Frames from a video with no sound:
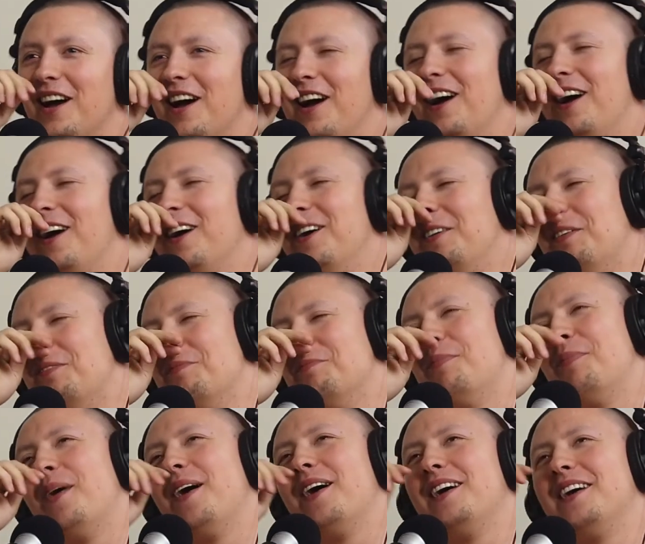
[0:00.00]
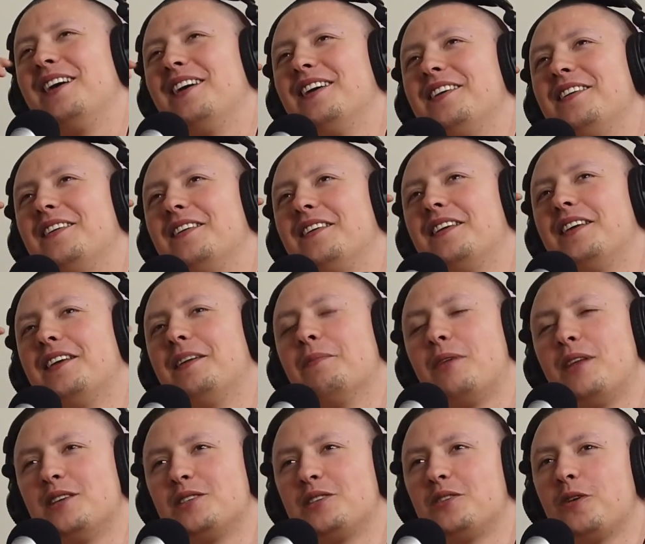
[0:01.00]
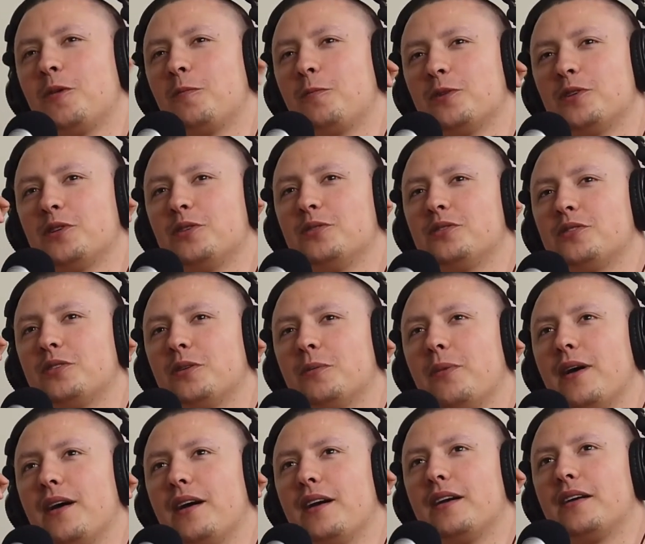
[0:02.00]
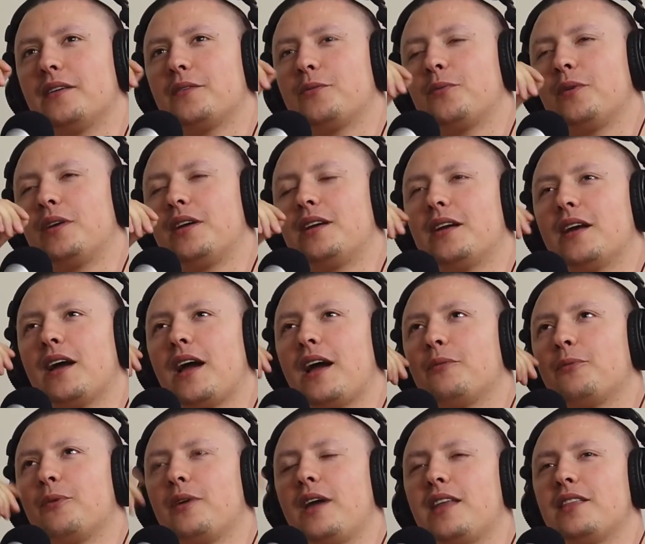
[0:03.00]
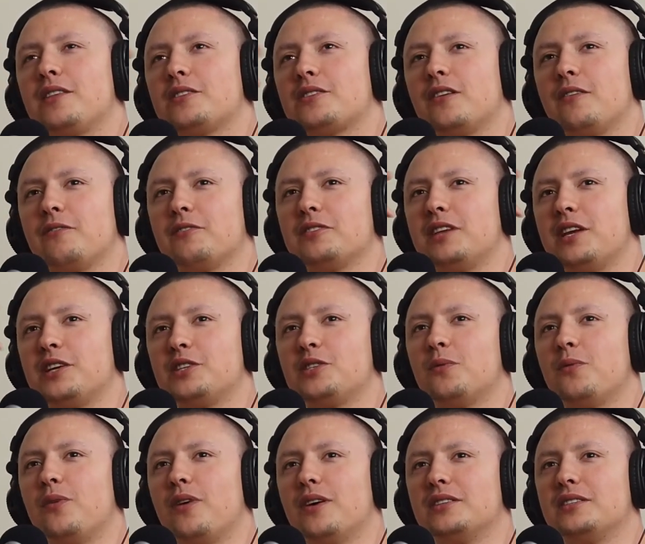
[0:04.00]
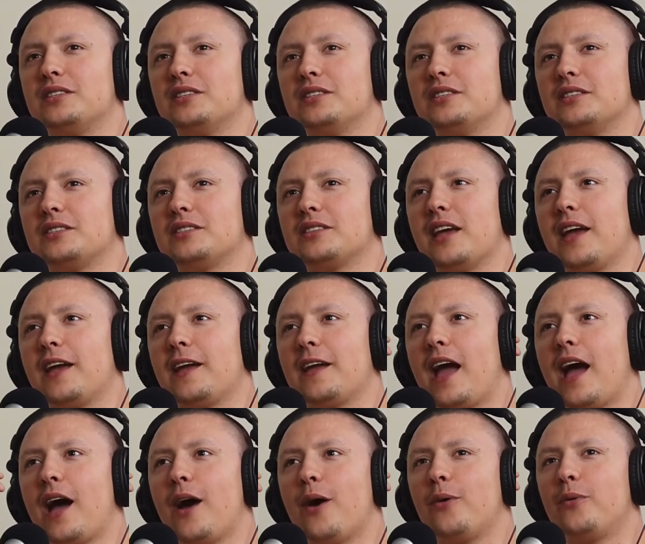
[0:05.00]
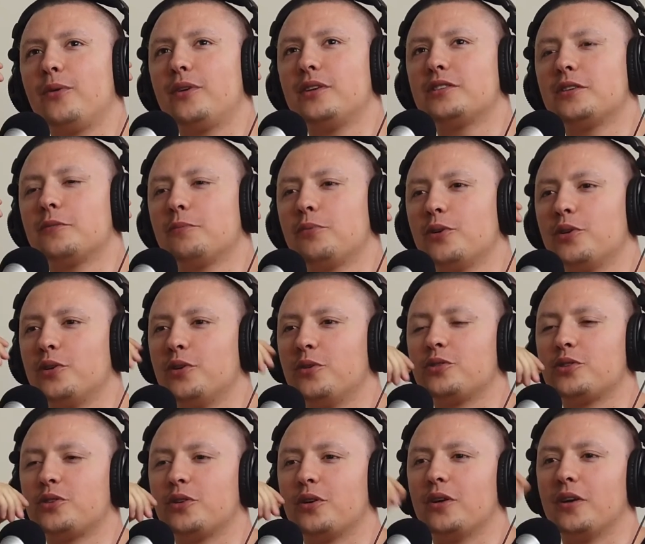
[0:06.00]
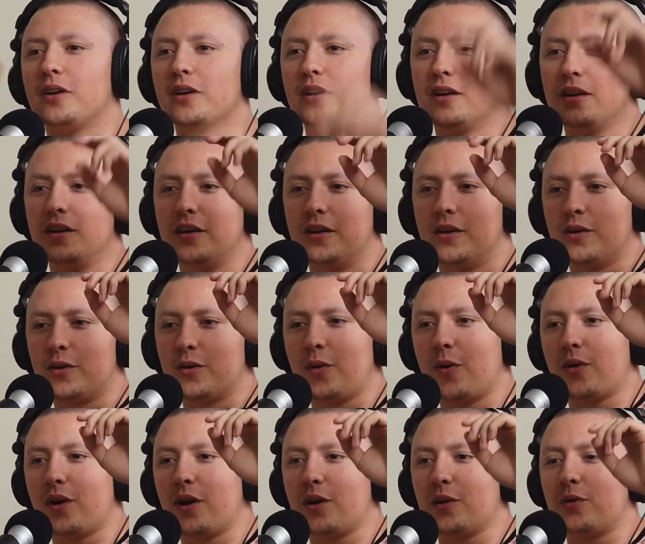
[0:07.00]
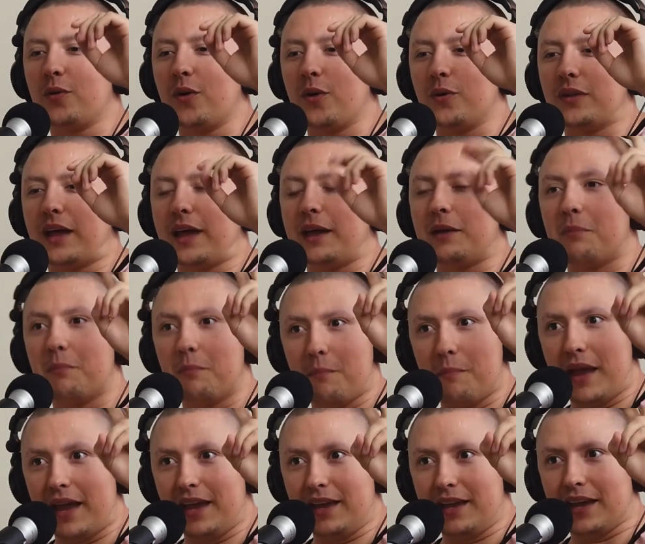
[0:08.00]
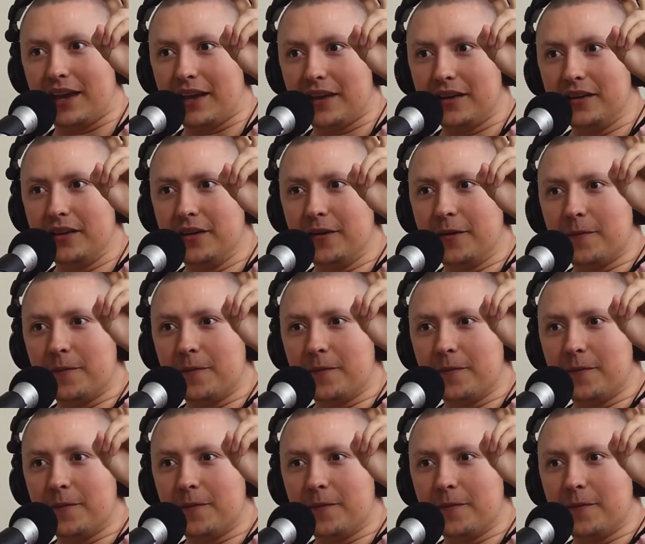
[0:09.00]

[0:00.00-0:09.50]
But, I mean, he's a dope producer, but we had this conversation once, it's like, how does a producer, quote unquote, like, make it?